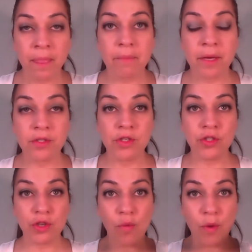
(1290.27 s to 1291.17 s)
because you
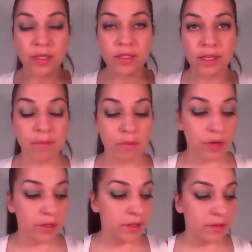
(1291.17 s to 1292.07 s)
don't want it to get
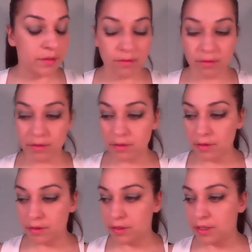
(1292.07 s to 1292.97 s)
more
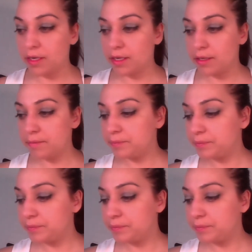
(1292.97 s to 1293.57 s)
sunken.